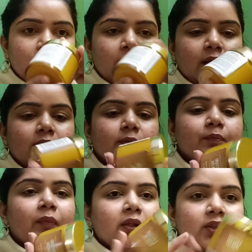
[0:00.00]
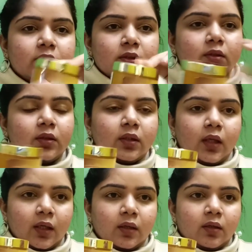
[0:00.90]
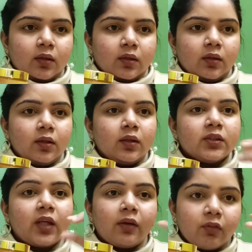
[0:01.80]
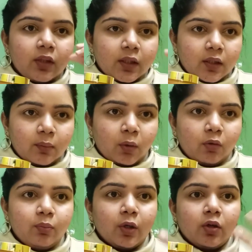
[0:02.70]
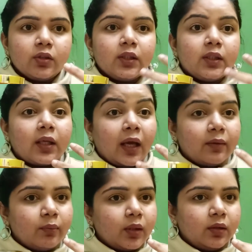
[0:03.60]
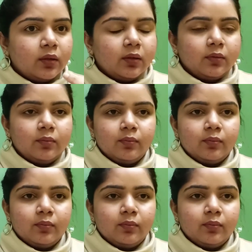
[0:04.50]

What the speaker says: Like just take a start with little amount, because it can be